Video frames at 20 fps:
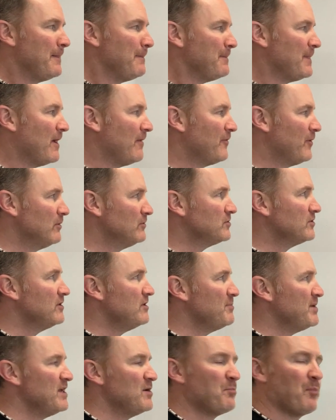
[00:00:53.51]
Now, those are going
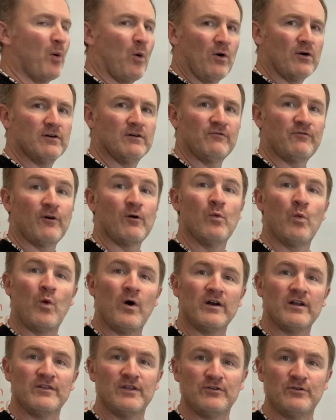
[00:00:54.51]
to be important for
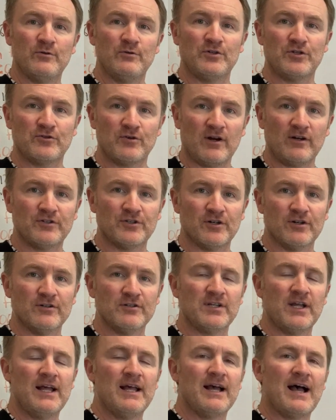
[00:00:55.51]
one of the two structures.